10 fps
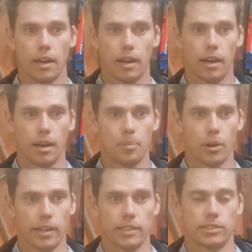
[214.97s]

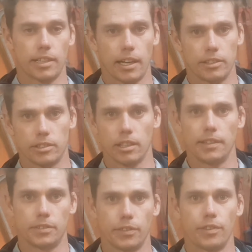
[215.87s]
By that stage, the
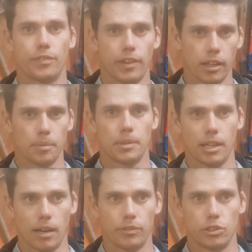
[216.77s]
leaves have developed
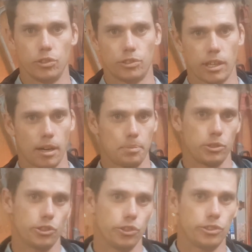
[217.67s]
enough to start
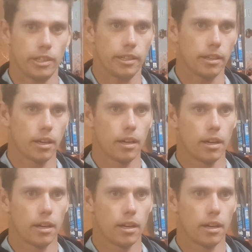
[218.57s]
producing,